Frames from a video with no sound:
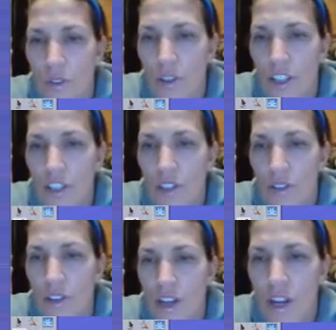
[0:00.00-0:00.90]
1 to
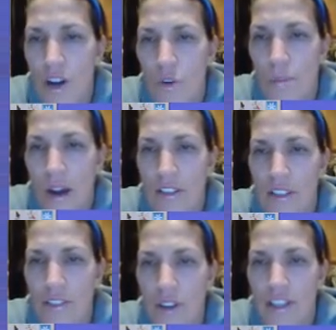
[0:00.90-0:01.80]
2, we're
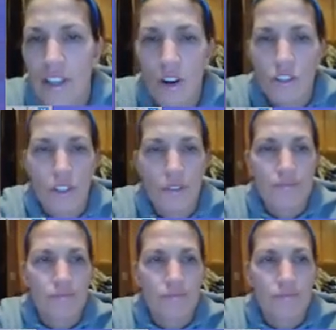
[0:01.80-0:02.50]
positive right here also.